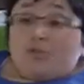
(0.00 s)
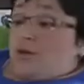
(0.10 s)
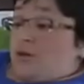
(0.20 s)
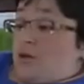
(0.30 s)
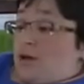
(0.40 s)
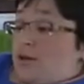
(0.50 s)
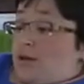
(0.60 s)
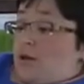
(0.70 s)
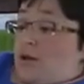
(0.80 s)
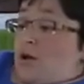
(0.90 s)
would be good on
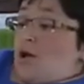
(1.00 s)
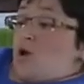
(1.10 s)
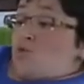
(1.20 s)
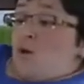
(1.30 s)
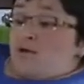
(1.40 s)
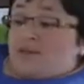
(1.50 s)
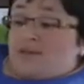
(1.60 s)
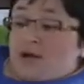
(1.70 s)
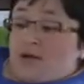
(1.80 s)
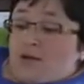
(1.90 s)
here,
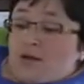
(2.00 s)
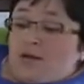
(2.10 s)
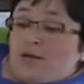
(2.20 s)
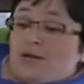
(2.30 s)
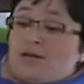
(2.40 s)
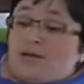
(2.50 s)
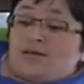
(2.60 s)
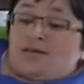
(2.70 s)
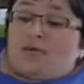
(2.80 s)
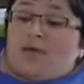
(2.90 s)
rosemary,
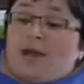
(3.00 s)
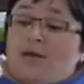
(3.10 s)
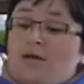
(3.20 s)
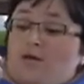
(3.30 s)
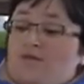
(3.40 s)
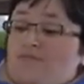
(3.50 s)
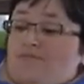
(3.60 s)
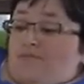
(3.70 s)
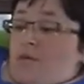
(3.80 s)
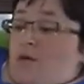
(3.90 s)
some oregano,
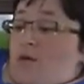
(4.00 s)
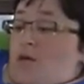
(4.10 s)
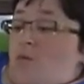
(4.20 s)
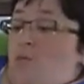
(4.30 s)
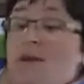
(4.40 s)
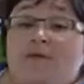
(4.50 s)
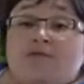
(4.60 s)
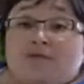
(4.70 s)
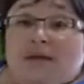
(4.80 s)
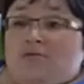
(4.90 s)

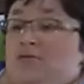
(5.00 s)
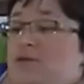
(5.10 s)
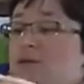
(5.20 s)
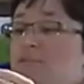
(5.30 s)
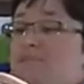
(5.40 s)
whatever sounds good.